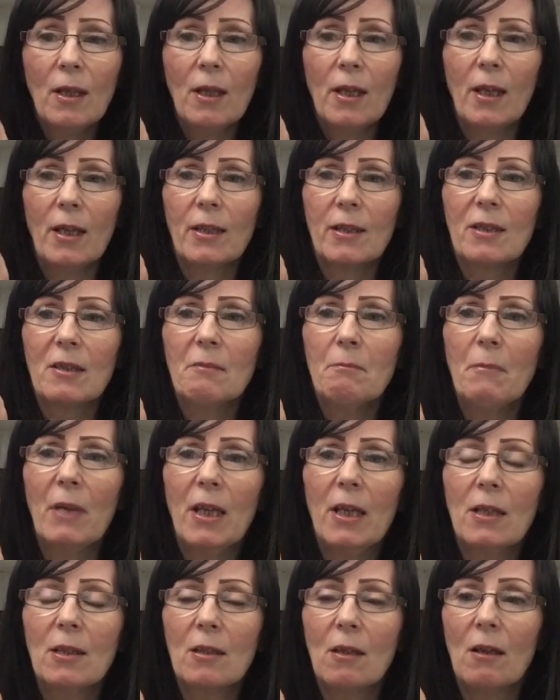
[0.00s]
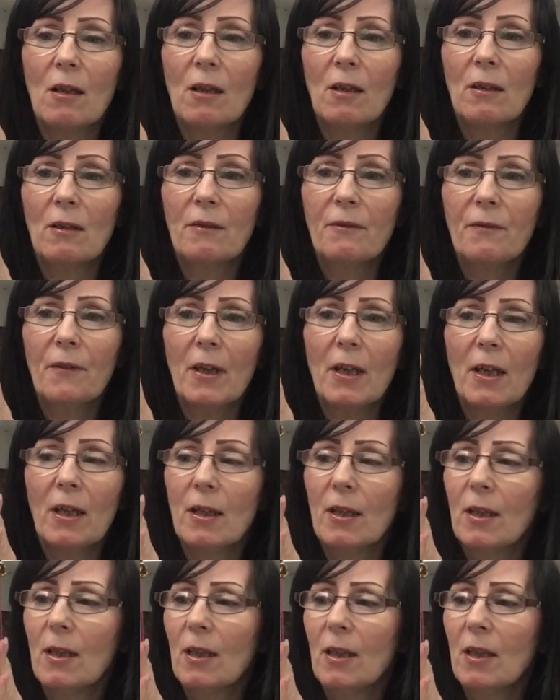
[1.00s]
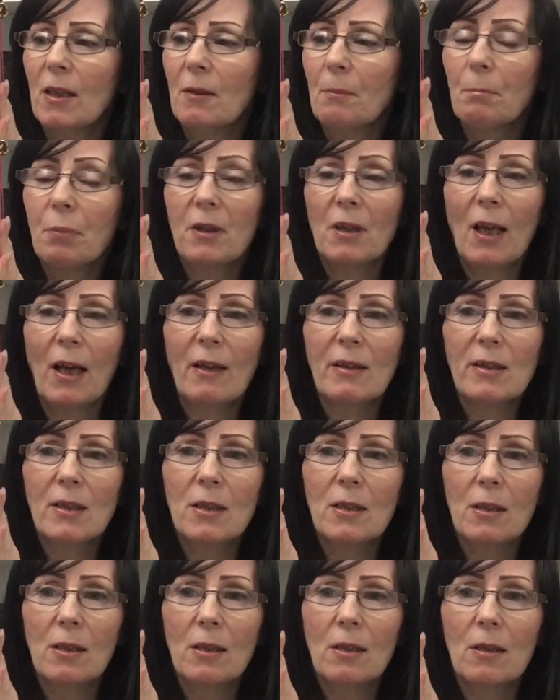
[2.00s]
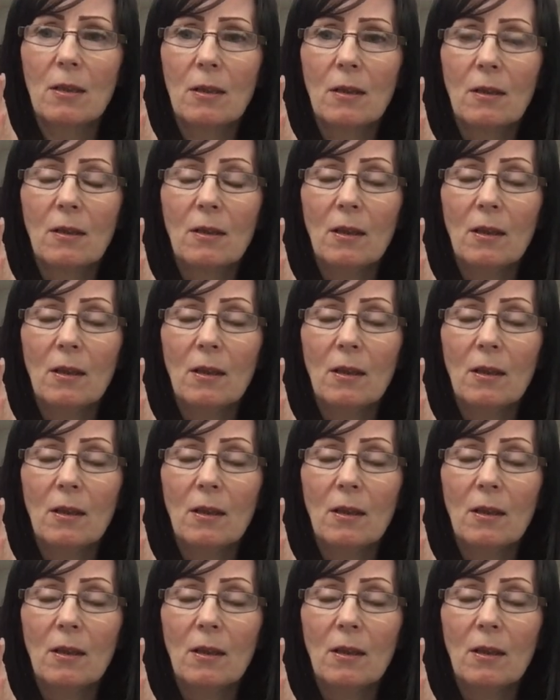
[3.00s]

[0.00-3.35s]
It's made of a plastic